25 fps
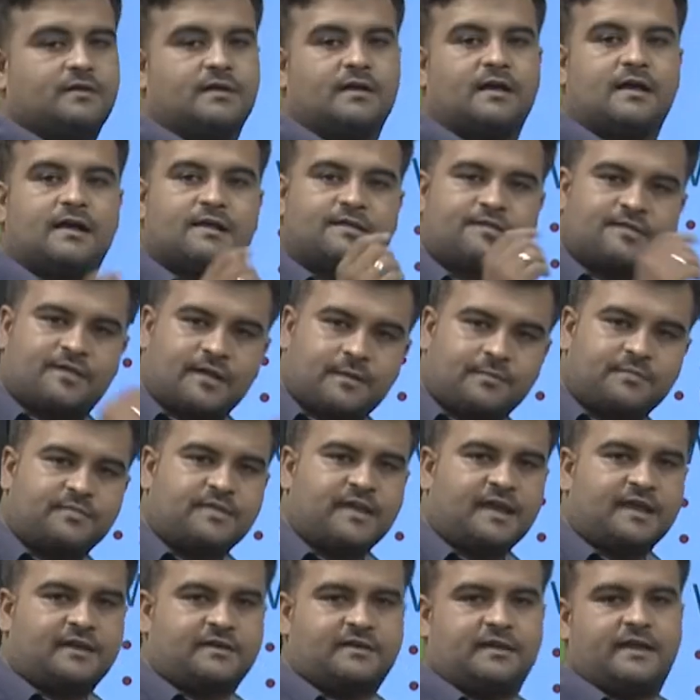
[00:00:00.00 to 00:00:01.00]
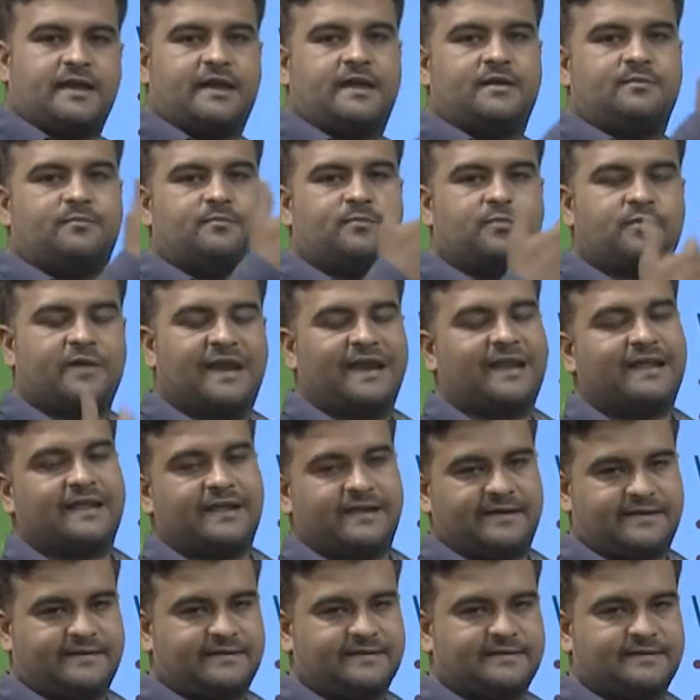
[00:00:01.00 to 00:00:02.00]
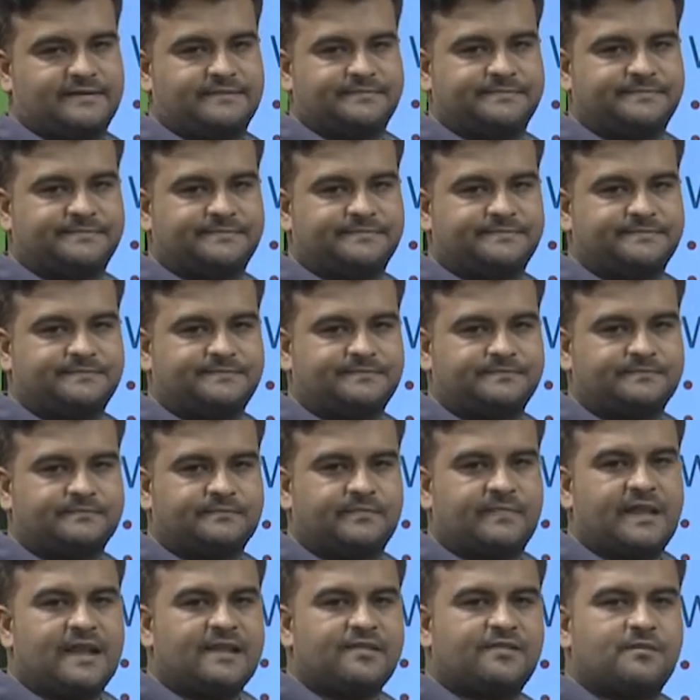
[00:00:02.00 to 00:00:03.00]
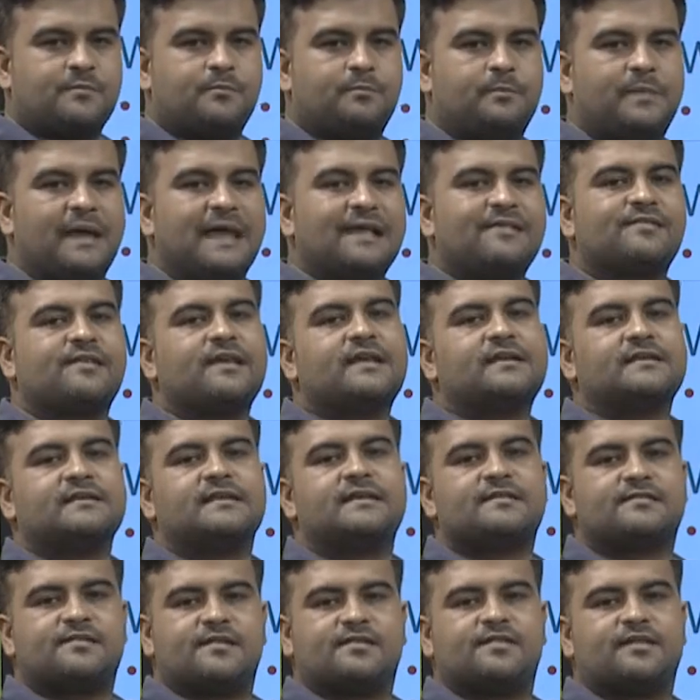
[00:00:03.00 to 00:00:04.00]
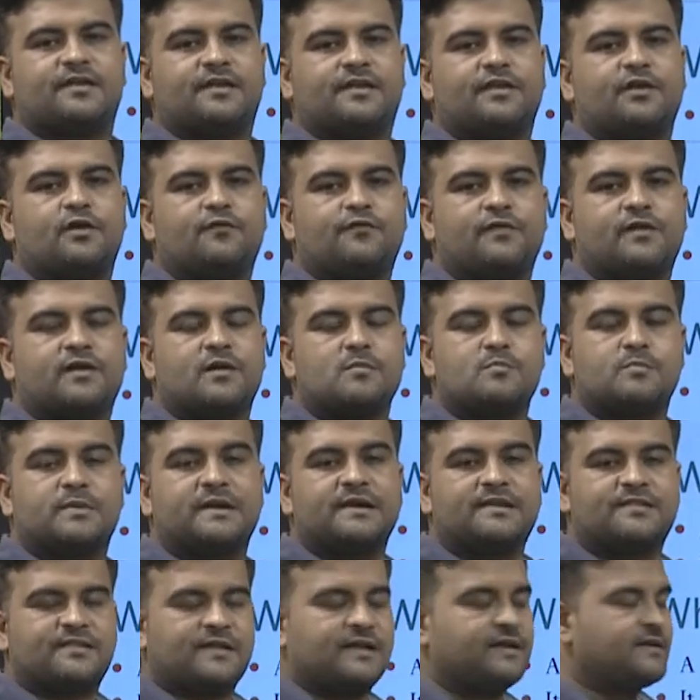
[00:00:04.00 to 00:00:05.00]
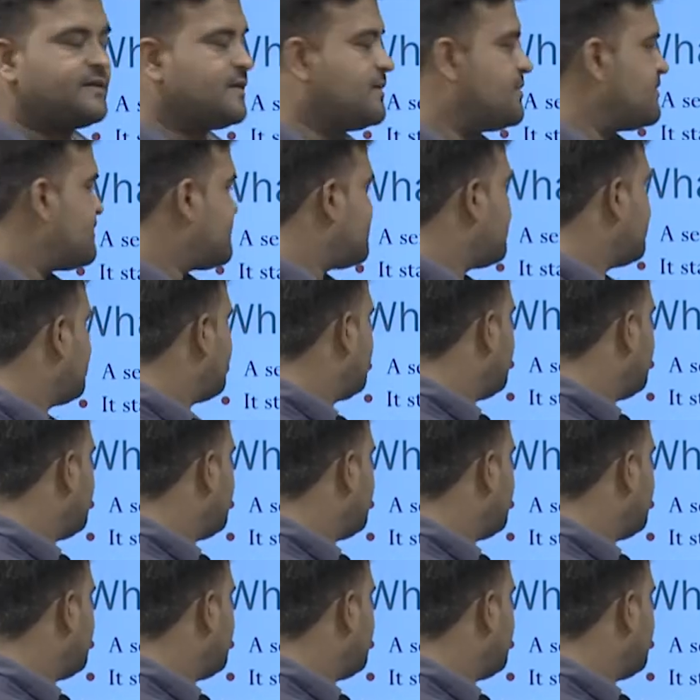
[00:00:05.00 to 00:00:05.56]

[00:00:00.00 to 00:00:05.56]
a subject and predicate. That is a basic necessity of a complete sentence.